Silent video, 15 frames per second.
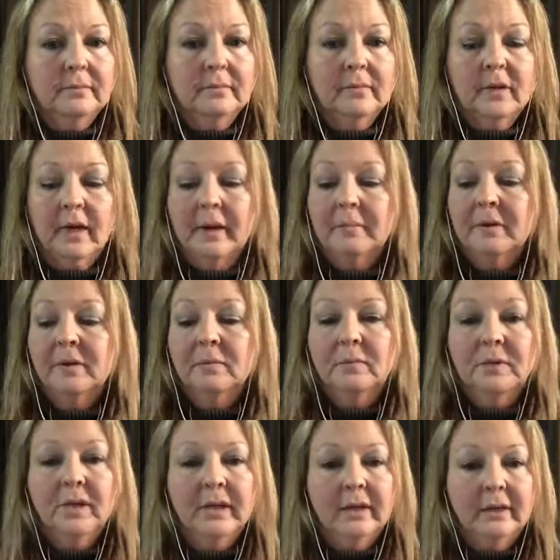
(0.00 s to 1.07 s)
I'm
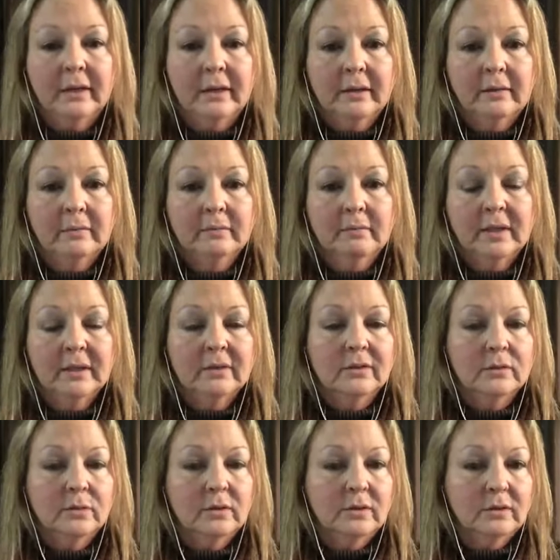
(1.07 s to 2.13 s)
complaining because the
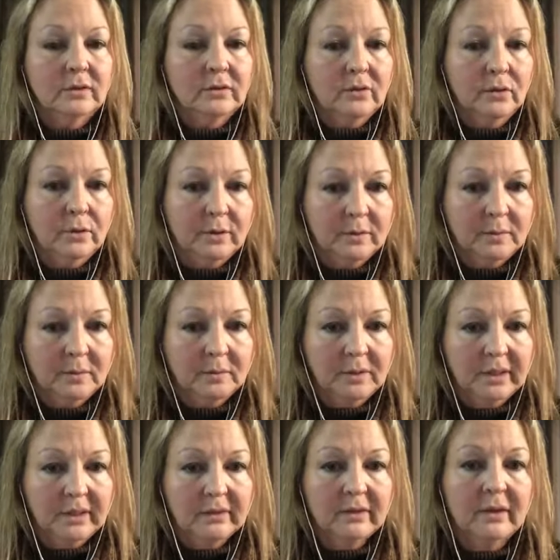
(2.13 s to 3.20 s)
world is a horrible
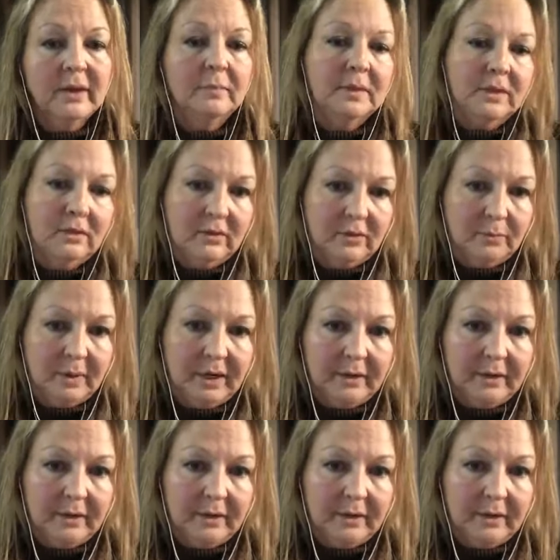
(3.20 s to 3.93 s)
place and I'm in despair.